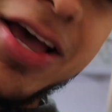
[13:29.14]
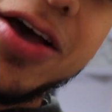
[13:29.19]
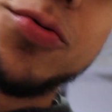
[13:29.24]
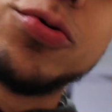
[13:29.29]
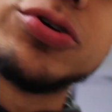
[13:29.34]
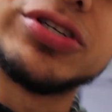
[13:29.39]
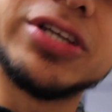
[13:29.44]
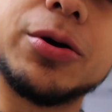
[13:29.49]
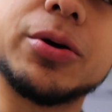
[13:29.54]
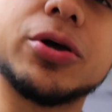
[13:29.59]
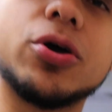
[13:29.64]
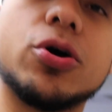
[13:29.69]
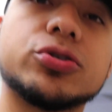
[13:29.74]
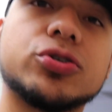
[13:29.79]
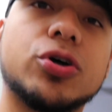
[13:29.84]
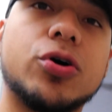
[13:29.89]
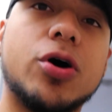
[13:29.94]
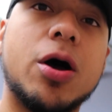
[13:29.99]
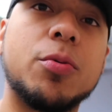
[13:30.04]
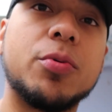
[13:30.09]
We'll see how it goes
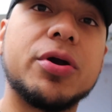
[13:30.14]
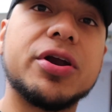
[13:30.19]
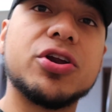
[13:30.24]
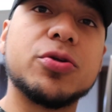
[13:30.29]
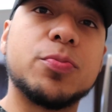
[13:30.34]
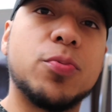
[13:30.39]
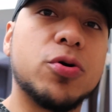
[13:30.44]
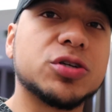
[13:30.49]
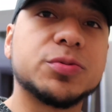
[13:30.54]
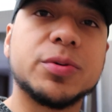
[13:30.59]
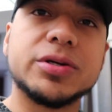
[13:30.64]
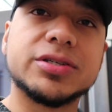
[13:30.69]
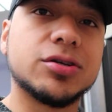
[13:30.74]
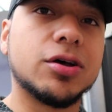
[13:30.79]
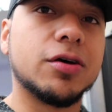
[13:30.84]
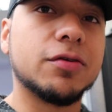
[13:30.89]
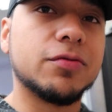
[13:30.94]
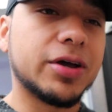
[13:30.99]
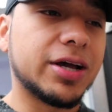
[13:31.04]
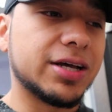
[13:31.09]
though. I'm ready to push
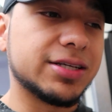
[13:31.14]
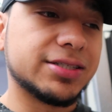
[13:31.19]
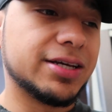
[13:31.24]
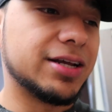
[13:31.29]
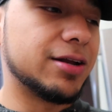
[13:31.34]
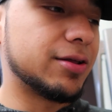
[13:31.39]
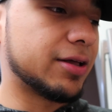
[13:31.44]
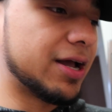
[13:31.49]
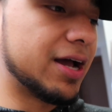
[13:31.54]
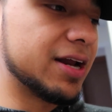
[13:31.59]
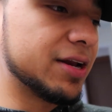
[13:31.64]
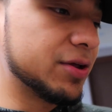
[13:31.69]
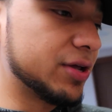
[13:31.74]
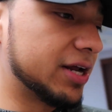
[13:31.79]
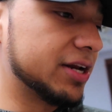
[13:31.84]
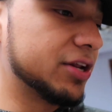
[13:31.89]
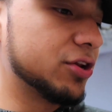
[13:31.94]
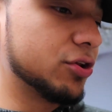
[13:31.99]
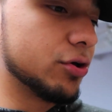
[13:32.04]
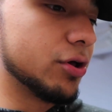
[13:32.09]
myself. Like I said, like
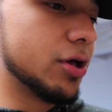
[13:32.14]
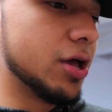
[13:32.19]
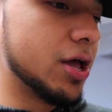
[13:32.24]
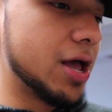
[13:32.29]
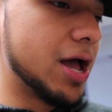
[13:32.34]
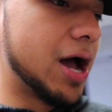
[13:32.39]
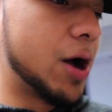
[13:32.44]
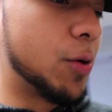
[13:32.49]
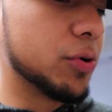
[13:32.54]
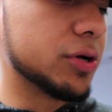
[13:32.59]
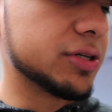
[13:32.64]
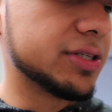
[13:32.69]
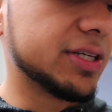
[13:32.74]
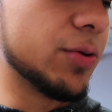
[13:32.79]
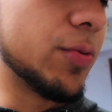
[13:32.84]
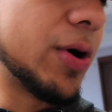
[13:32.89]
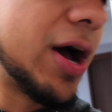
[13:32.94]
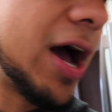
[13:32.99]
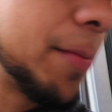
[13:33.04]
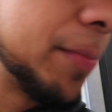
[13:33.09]
I want to see
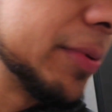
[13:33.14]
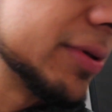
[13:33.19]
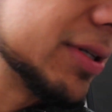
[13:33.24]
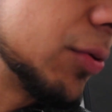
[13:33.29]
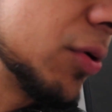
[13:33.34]
what happens.